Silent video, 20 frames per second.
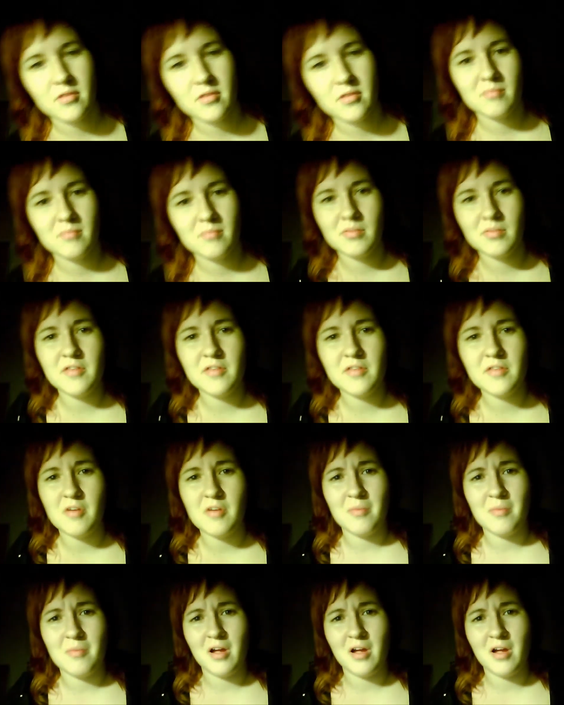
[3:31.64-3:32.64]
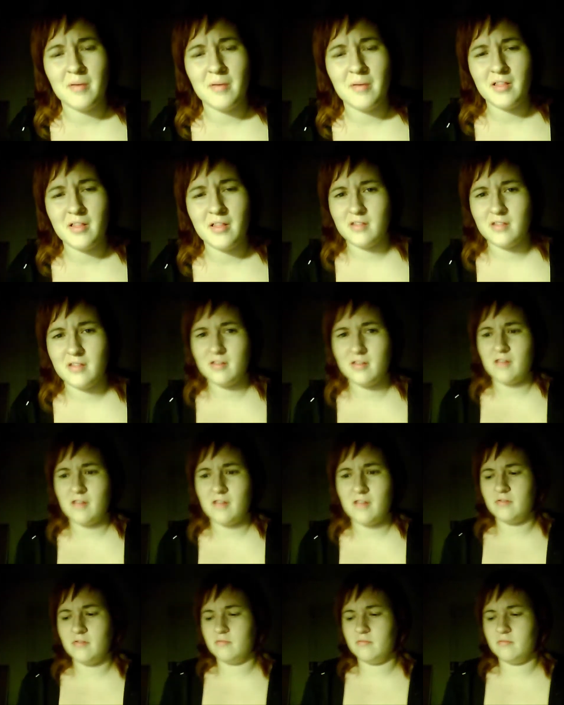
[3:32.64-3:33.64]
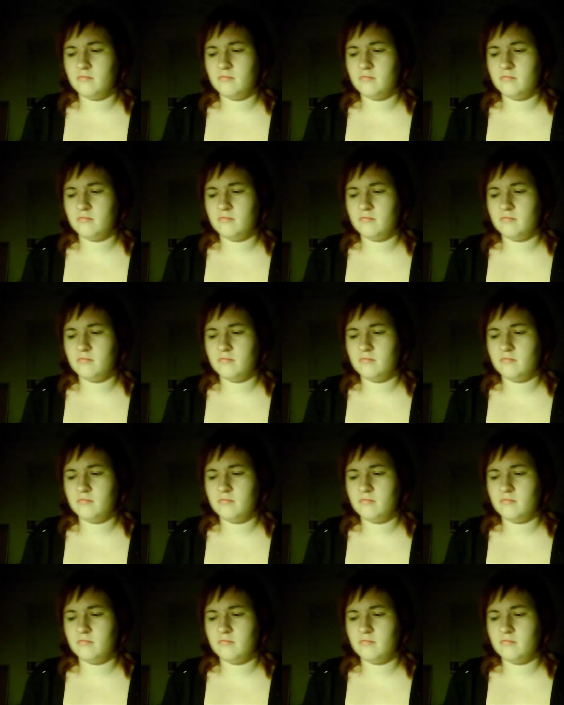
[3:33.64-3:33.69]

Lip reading: Please don't brag about that stuff.